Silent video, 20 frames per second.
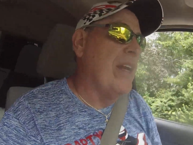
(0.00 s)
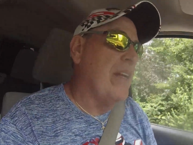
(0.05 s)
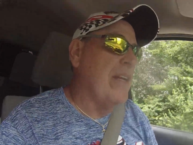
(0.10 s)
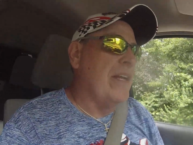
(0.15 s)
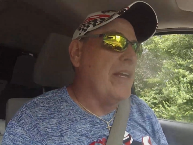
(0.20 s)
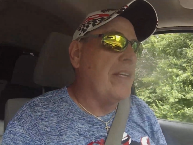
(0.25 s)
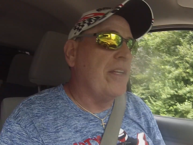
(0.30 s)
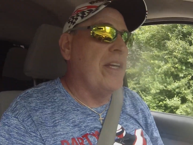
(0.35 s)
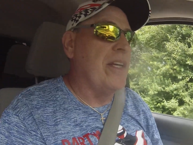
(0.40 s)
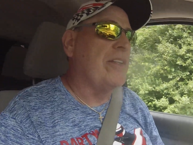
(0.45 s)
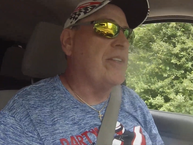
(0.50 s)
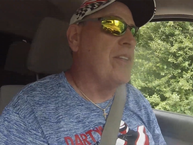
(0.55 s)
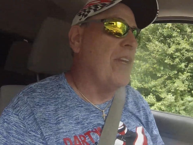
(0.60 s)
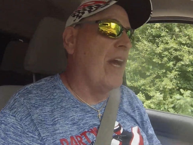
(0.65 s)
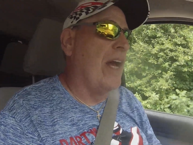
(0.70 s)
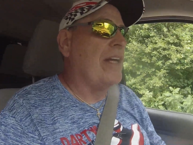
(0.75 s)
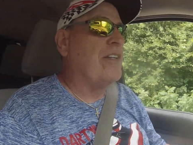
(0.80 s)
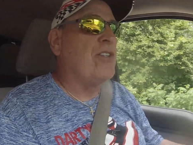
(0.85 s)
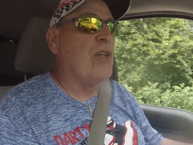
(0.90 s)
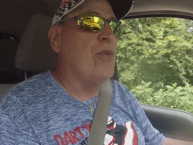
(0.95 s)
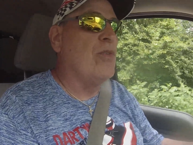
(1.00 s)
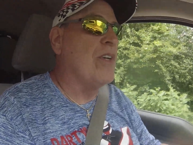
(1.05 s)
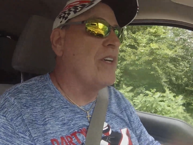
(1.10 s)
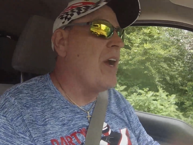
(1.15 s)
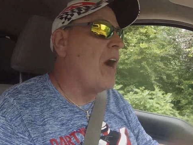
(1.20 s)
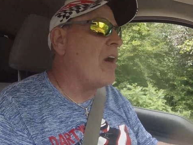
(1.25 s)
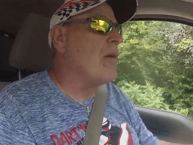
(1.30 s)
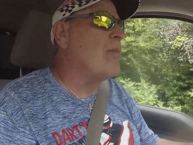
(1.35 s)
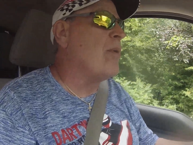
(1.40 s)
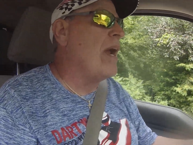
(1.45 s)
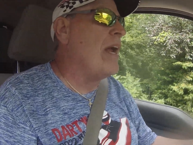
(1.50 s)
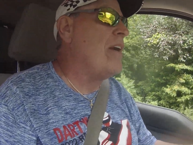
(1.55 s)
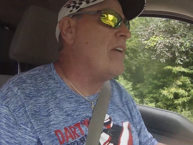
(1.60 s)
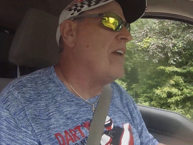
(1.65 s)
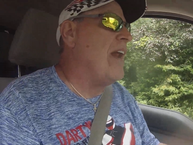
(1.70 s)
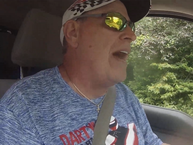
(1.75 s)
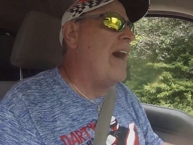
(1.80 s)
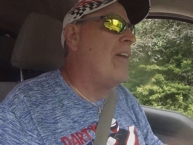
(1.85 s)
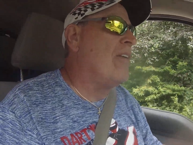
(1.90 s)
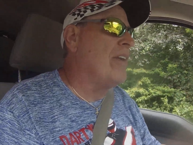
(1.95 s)
And I tuned the carburetor
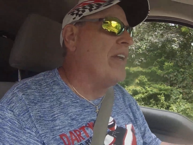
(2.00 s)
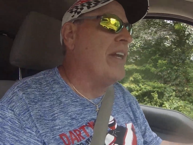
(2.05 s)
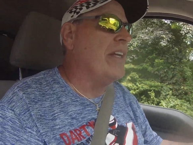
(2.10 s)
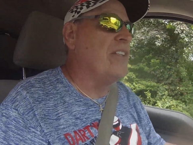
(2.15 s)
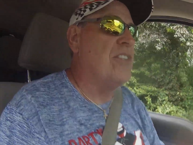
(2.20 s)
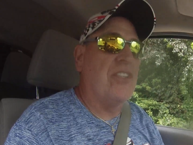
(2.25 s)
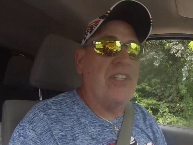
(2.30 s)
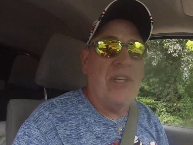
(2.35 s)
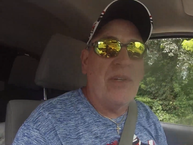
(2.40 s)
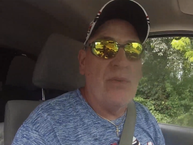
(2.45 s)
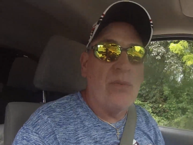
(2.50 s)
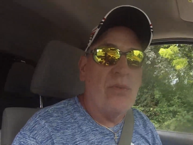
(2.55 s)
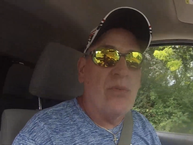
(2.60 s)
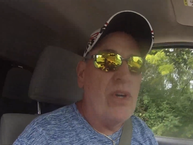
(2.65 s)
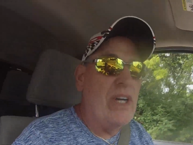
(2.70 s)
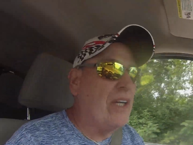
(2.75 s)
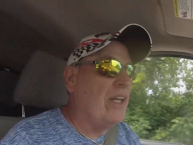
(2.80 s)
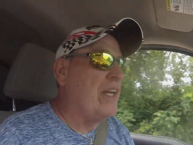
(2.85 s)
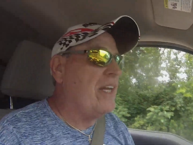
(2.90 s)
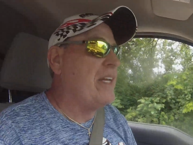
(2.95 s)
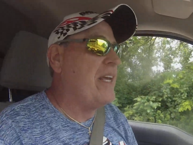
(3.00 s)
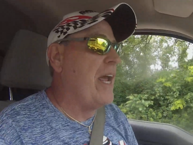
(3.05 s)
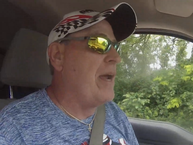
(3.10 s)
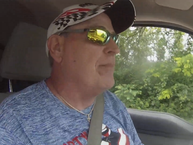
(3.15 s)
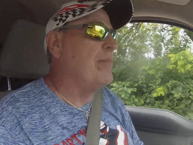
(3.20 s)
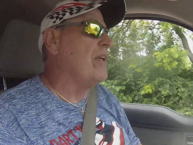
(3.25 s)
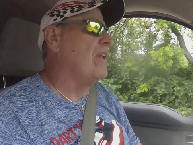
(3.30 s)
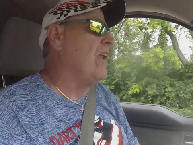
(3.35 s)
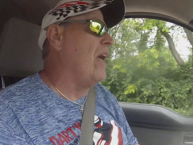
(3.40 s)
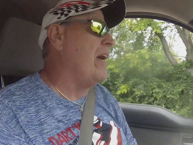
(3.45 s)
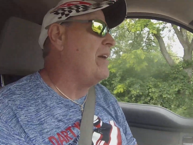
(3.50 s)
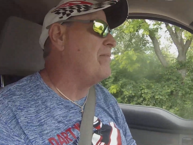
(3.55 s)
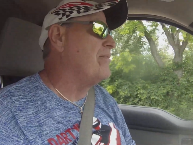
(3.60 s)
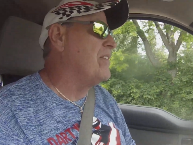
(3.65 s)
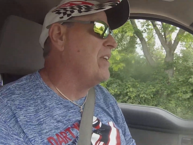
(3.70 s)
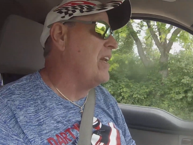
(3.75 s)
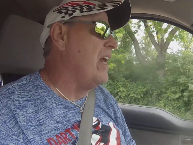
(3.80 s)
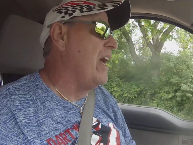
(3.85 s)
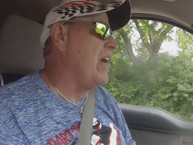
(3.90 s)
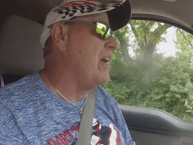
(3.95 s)
down, and she really came to life
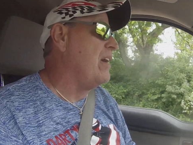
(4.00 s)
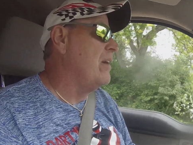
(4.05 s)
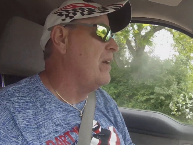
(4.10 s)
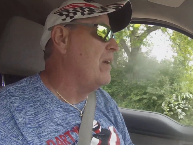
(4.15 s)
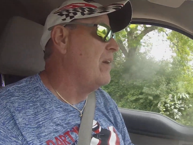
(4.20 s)
today.